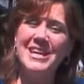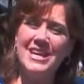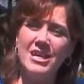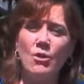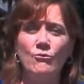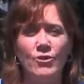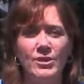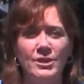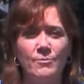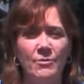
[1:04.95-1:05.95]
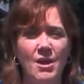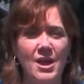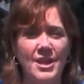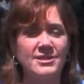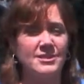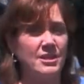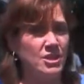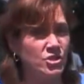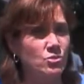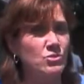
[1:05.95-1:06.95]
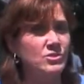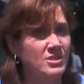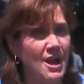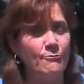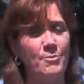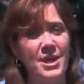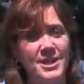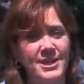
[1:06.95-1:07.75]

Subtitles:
Eco-friendly products that control soft-bodied